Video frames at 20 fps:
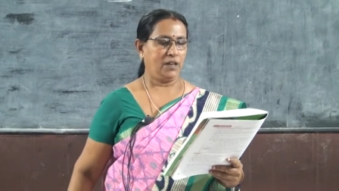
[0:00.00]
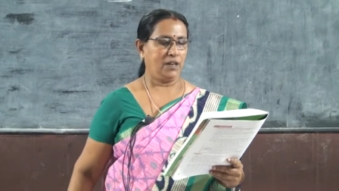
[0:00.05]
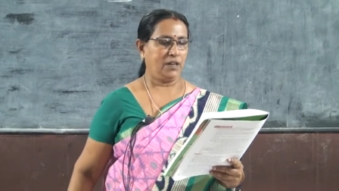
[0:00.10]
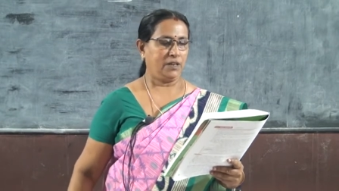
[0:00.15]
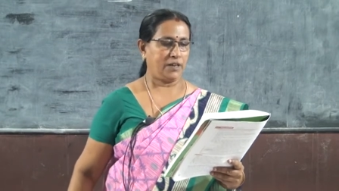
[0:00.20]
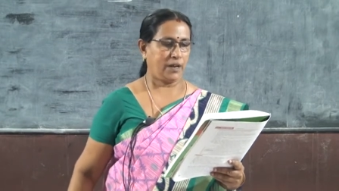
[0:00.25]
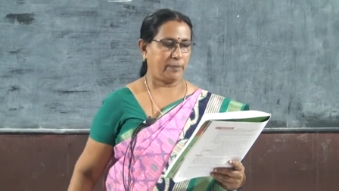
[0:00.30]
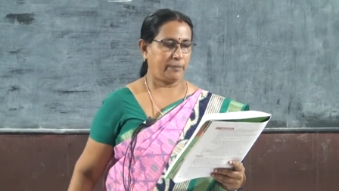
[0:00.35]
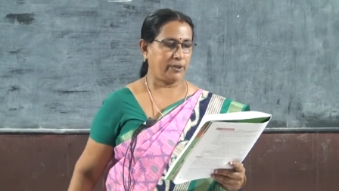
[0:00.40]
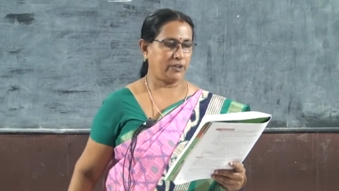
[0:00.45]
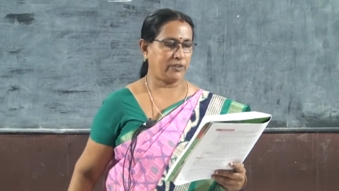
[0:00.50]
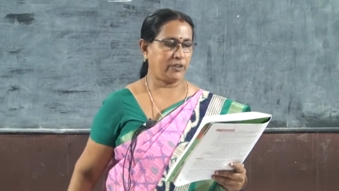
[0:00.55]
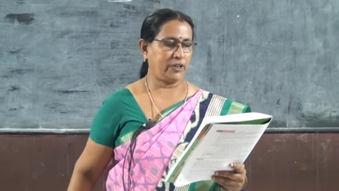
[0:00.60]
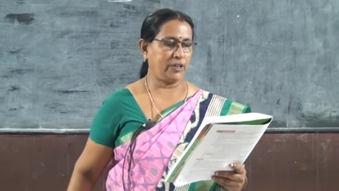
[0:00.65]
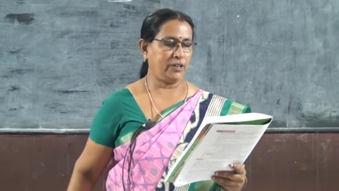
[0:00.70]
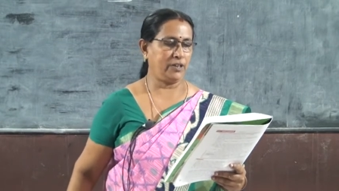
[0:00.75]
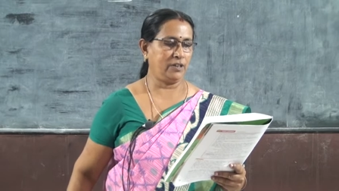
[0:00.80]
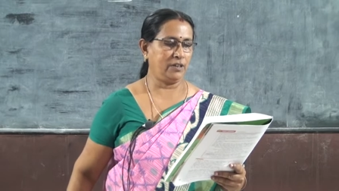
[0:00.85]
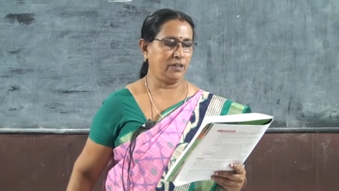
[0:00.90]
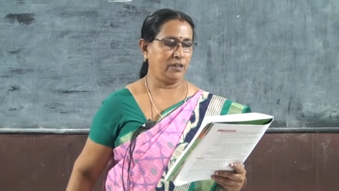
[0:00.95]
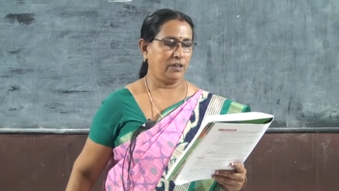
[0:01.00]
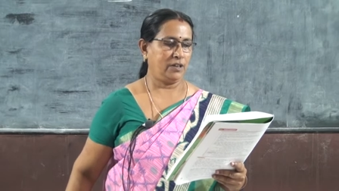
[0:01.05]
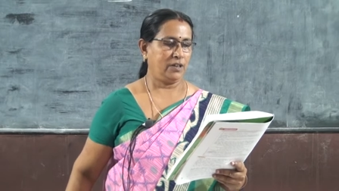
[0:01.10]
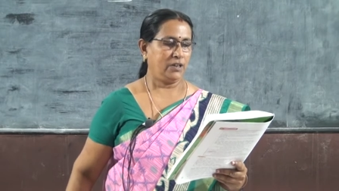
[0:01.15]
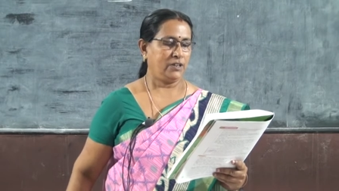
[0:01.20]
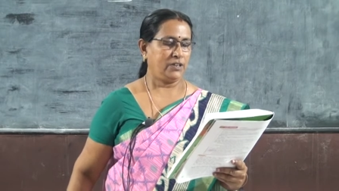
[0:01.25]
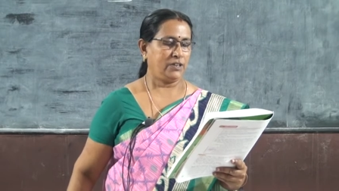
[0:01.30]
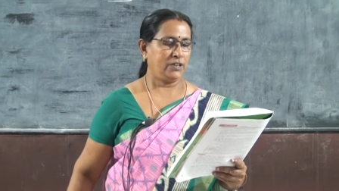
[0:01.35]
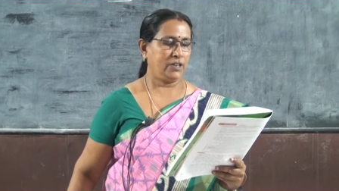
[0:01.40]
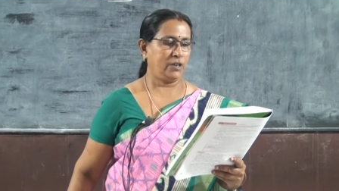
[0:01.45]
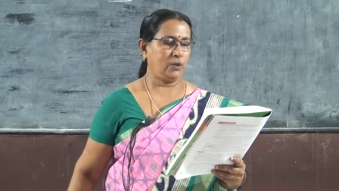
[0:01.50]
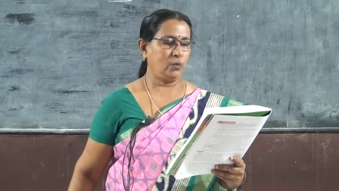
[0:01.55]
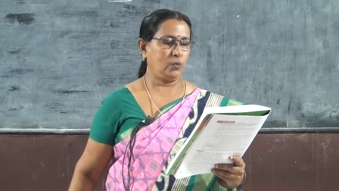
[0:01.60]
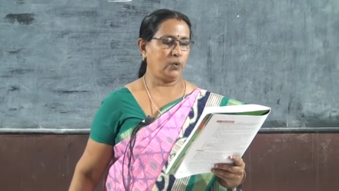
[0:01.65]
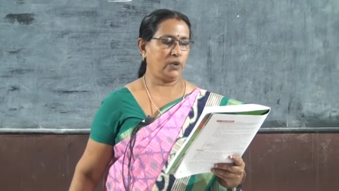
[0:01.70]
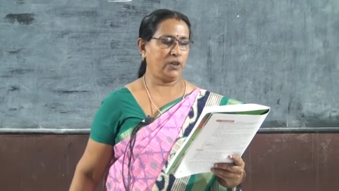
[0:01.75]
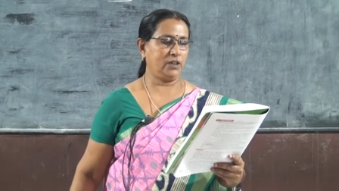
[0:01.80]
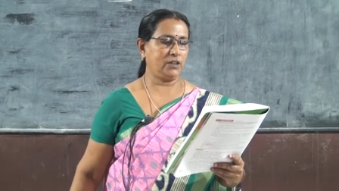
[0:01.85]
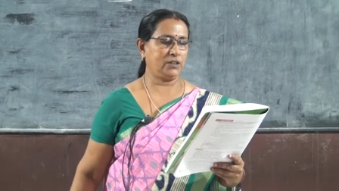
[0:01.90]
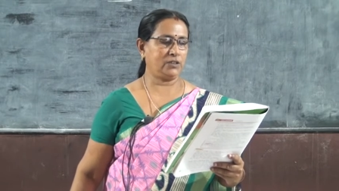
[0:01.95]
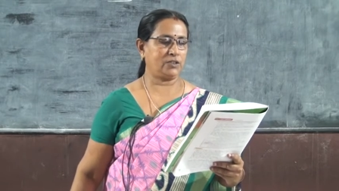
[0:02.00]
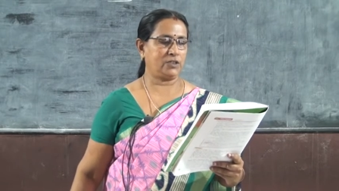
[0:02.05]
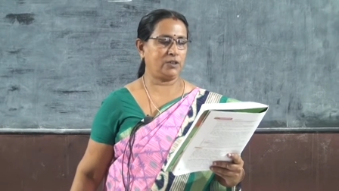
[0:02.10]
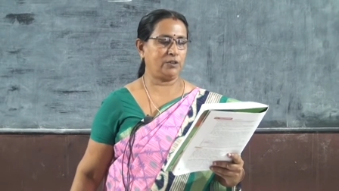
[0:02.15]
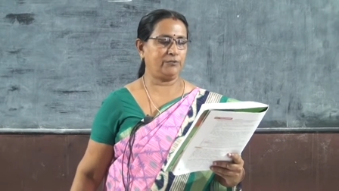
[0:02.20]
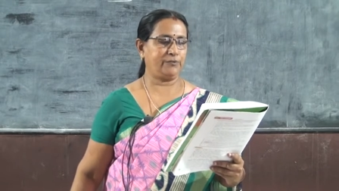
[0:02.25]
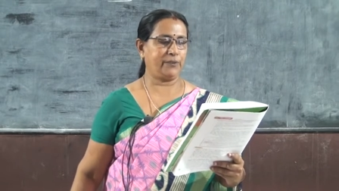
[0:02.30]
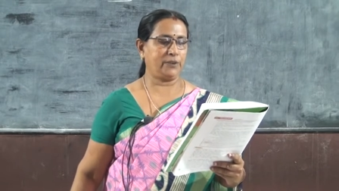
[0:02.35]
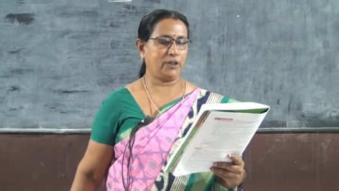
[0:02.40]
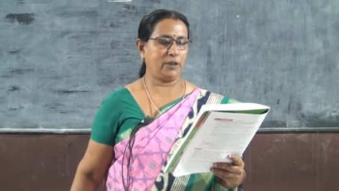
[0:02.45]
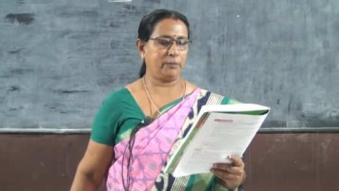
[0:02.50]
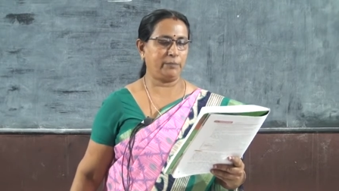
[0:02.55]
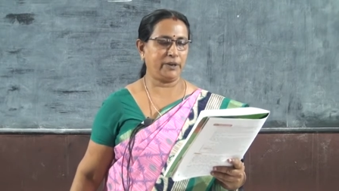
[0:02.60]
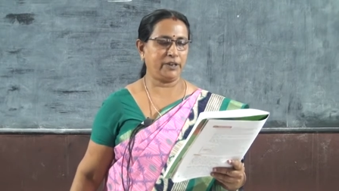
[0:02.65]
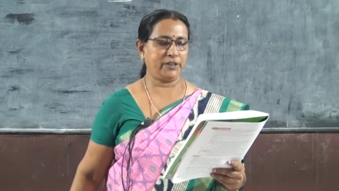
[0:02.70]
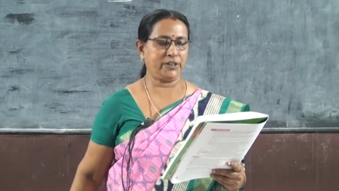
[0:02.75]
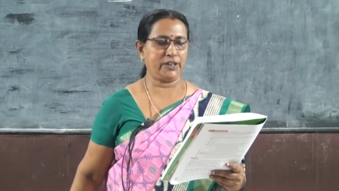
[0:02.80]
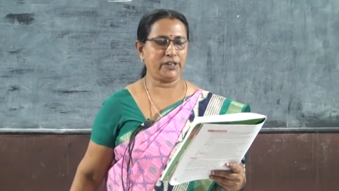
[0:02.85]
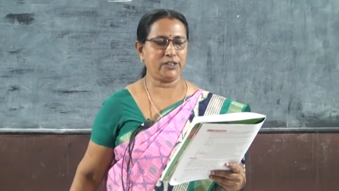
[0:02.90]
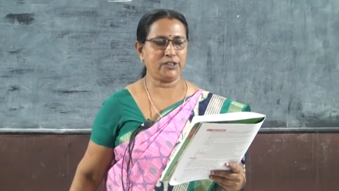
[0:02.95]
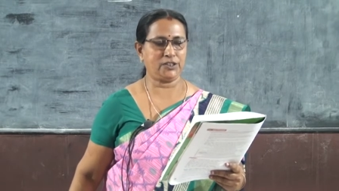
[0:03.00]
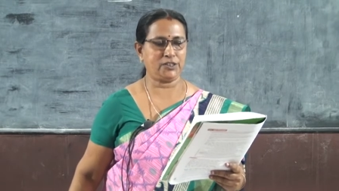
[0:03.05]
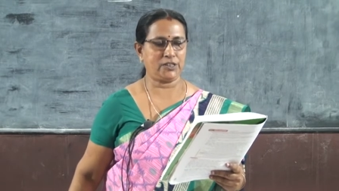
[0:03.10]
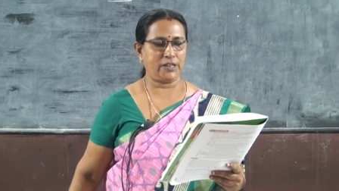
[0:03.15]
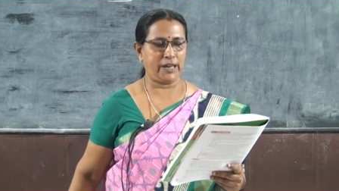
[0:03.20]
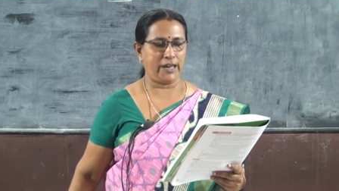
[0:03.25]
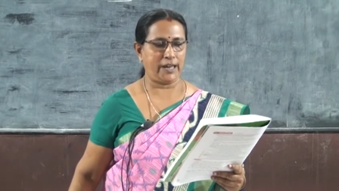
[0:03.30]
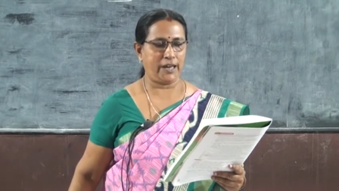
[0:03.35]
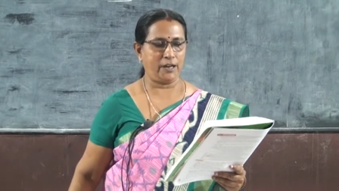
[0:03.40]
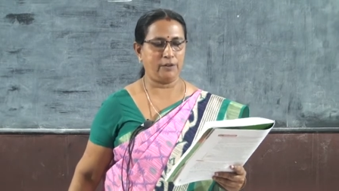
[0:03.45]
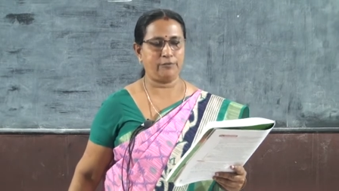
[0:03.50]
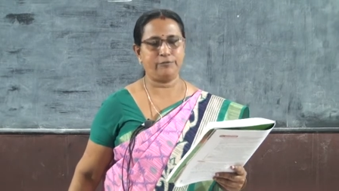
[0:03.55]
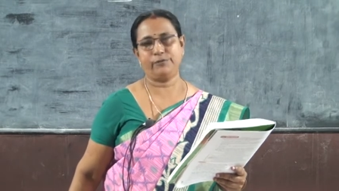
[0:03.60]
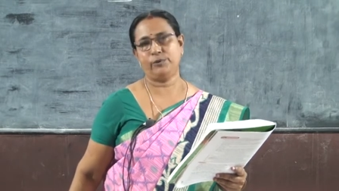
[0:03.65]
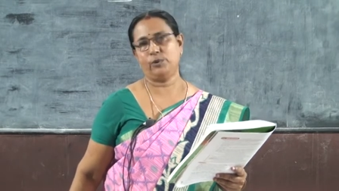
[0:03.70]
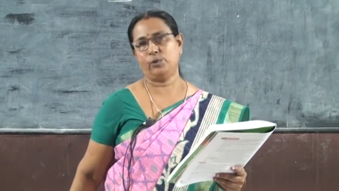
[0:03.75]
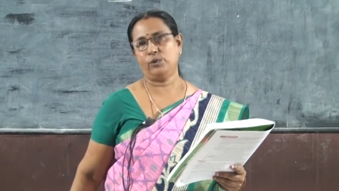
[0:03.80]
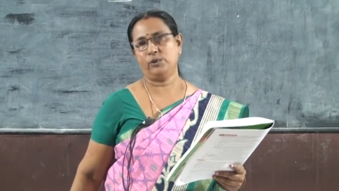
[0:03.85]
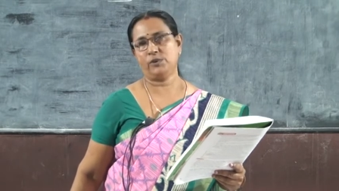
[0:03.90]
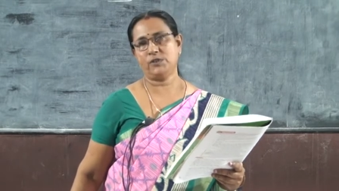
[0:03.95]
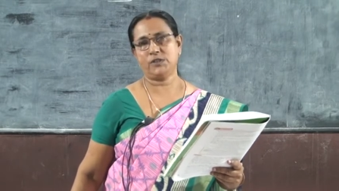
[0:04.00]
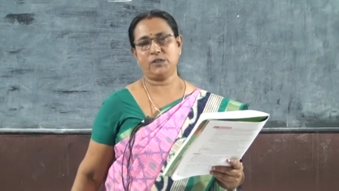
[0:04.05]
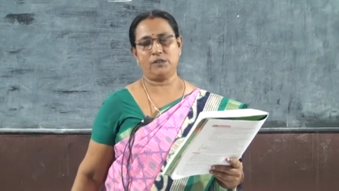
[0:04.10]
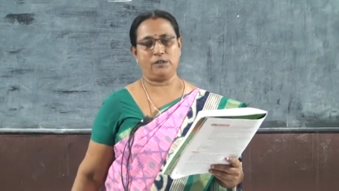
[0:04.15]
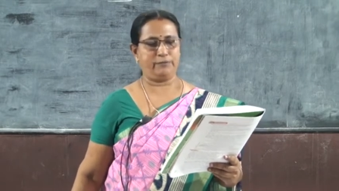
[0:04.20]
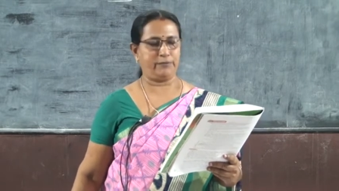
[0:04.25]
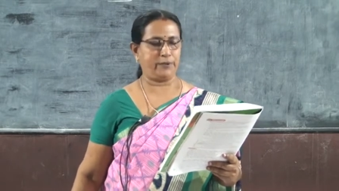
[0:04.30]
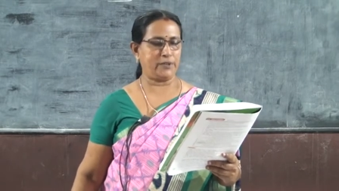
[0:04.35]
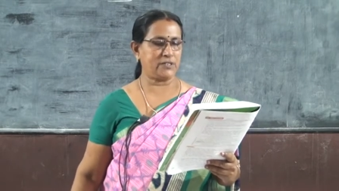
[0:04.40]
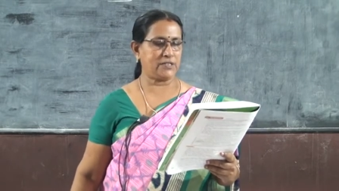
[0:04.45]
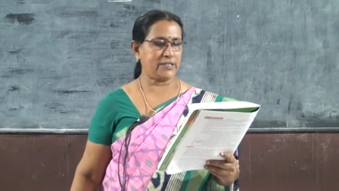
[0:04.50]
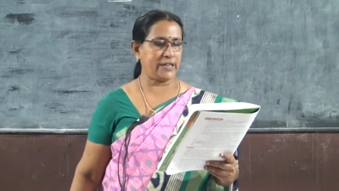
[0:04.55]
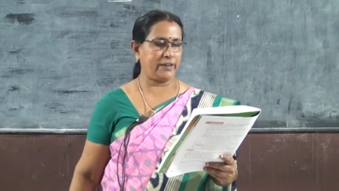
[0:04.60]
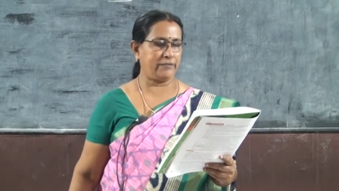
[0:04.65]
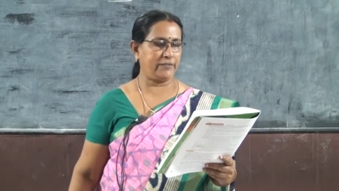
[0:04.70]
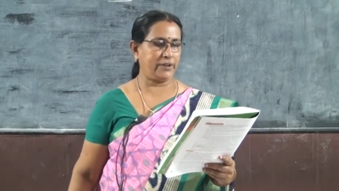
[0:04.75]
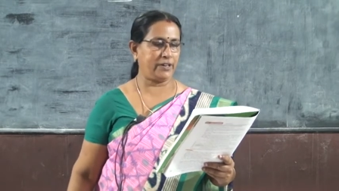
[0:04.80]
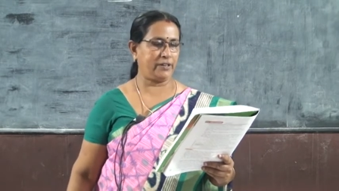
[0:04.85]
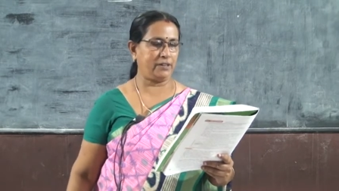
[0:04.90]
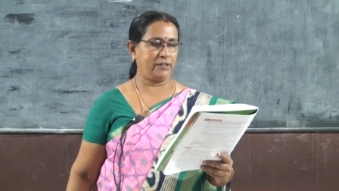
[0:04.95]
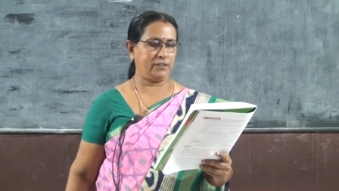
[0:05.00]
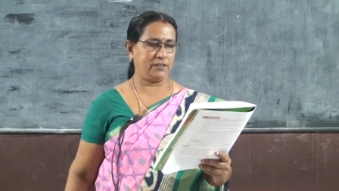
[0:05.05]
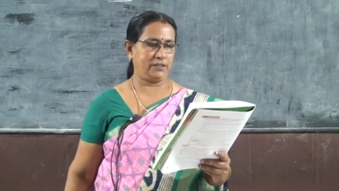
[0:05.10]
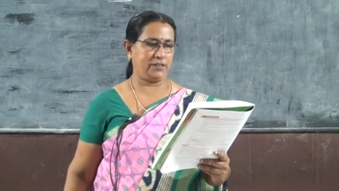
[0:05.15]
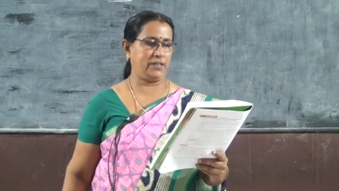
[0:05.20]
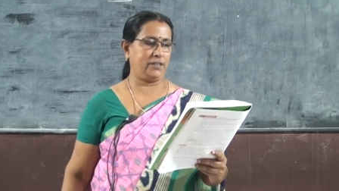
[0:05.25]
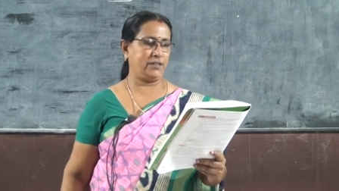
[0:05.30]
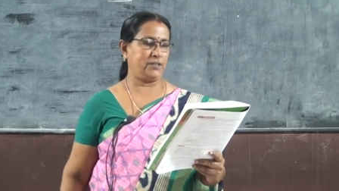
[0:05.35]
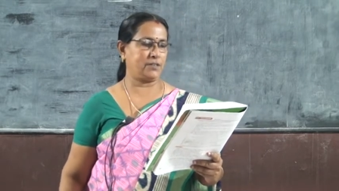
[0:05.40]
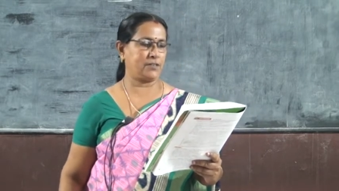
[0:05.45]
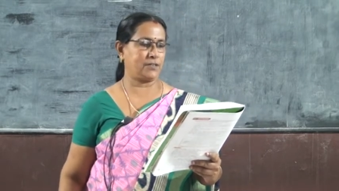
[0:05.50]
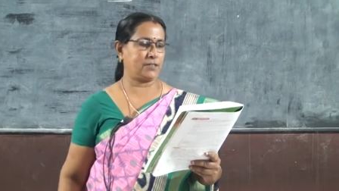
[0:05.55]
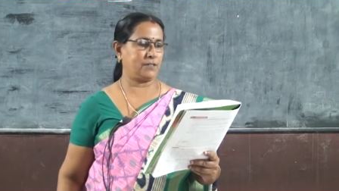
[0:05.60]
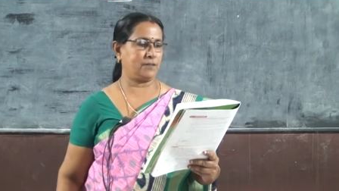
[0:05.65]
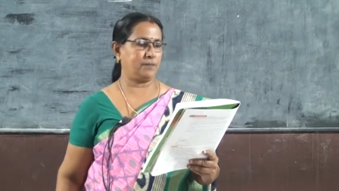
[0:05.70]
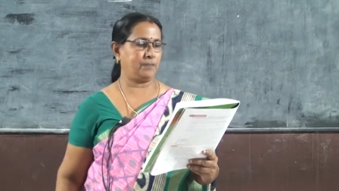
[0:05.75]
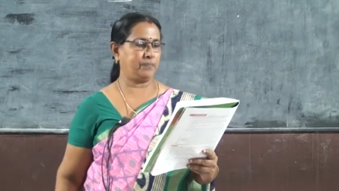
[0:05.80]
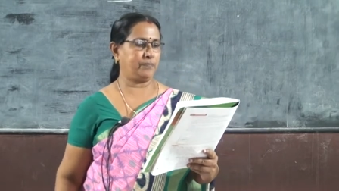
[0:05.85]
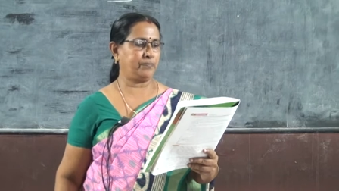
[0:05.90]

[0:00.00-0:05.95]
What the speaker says: Number 3, he worked for the British Air Force for 7 years.